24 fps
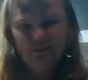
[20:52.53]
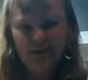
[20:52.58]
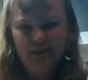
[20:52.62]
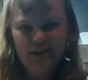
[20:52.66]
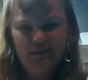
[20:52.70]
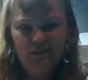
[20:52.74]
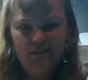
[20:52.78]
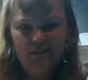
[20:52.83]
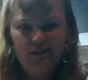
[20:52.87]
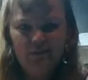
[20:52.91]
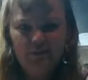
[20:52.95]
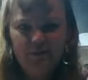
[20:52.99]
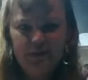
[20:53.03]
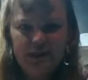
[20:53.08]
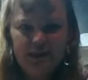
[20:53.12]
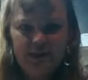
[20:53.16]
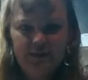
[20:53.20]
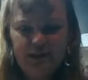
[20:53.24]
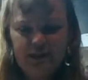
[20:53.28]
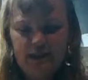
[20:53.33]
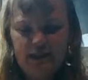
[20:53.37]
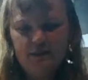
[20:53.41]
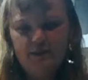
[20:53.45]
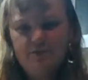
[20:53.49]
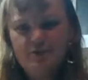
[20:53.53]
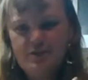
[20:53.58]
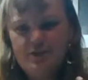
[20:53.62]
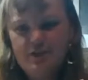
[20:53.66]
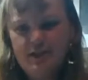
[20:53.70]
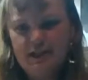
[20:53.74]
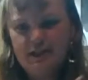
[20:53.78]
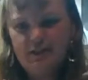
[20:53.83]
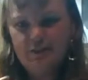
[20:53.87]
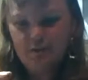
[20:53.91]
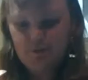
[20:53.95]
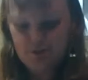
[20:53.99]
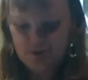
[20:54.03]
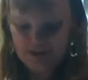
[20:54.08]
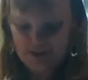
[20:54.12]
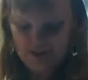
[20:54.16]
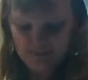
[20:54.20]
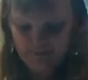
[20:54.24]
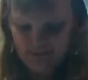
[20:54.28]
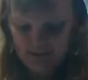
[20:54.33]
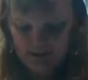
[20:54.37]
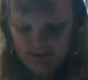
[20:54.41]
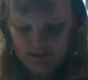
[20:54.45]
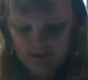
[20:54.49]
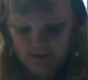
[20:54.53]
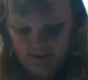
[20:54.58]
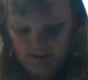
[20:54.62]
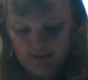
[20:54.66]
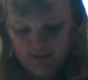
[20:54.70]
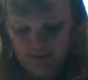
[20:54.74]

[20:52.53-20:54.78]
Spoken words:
like every now and then, just like a little something.